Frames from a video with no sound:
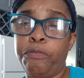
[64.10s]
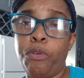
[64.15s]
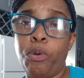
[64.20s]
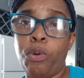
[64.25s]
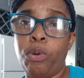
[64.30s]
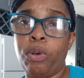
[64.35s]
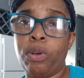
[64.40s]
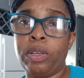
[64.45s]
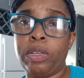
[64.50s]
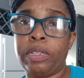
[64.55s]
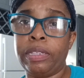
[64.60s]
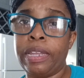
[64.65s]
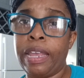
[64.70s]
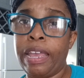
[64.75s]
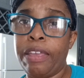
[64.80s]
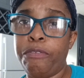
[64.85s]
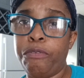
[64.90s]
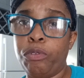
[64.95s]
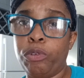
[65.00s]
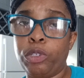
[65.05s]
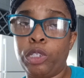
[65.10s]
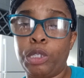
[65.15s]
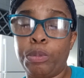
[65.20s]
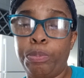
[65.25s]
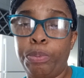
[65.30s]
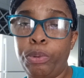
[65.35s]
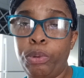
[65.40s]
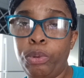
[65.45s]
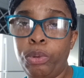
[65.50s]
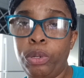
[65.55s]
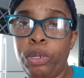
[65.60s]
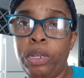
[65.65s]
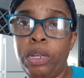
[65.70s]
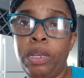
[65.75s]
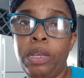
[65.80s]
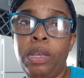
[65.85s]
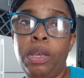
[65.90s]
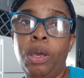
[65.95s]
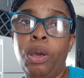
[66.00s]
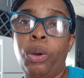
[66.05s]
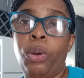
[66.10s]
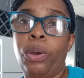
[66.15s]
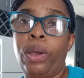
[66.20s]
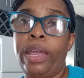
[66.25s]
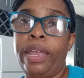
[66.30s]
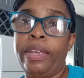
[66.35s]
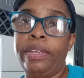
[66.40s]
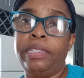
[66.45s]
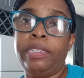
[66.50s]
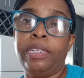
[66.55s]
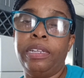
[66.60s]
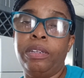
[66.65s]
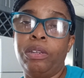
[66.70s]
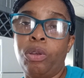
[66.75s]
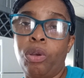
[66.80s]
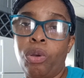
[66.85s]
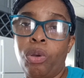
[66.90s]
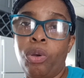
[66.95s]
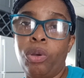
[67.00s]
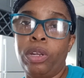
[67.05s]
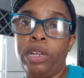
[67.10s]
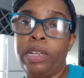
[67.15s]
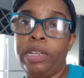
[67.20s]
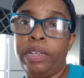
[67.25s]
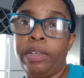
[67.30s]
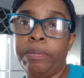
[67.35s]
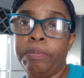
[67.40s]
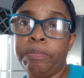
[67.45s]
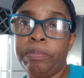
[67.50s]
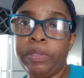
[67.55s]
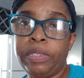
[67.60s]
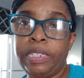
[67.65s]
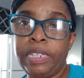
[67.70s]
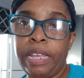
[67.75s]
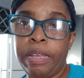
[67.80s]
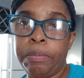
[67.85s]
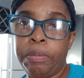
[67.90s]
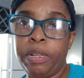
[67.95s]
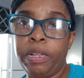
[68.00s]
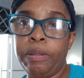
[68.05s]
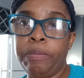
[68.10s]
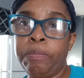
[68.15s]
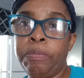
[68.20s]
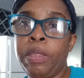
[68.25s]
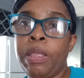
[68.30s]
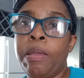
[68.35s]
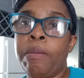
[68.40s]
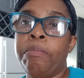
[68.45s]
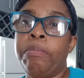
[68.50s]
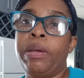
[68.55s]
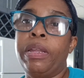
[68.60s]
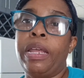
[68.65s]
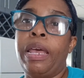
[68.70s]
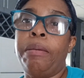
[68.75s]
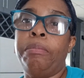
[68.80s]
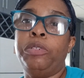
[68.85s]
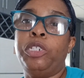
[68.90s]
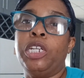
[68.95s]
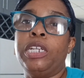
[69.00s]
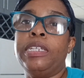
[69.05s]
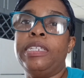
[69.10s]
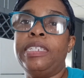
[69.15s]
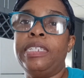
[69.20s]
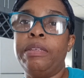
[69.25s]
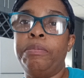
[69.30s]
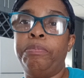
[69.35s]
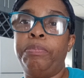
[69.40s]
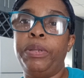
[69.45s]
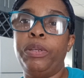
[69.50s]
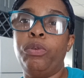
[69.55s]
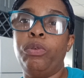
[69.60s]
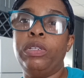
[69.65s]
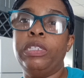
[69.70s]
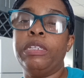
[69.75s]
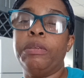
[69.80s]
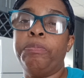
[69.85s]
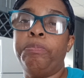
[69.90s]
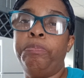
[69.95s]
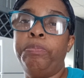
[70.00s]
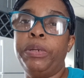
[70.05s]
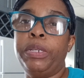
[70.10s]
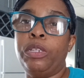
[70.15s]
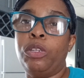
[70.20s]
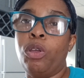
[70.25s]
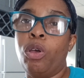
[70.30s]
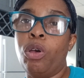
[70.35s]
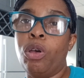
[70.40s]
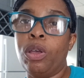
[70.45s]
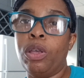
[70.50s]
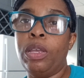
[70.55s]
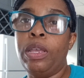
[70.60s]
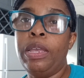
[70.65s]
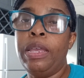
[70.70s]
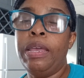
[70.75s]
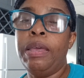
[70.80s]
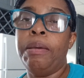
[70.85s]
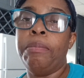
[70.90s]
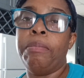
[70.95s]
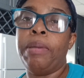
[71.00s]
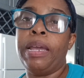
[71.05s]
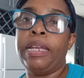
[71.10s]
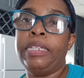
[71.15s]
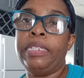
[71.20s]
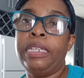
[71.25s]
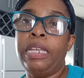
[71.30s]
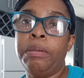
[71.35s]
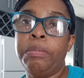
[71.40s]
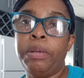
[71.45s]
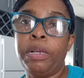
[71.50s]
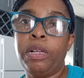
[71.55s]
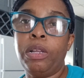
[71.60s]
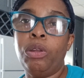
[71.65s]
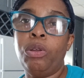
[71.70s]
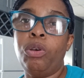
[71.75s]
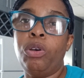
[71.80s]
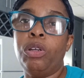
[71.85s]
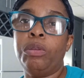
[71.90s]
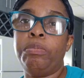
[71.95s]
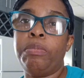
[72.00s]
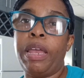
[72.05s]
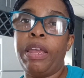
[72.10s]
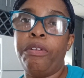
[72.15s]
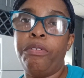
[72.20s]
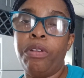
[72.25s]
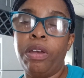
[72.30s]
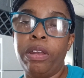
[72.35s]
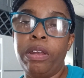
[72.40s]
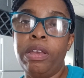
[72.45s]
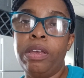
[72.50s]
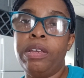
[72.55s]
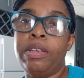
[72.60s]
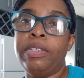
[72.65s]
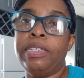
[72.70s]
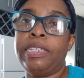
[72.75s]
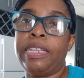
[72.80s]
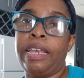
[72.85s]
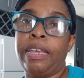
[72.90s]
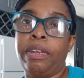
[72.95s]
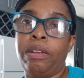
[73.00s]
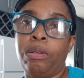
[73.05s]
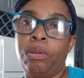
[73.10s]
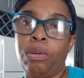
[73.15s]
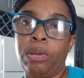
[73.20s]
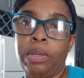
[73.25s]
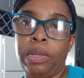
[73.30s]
fork, knife or spoon or anything down on the table, but I'm just simply going to put down my tablecloth, my runners and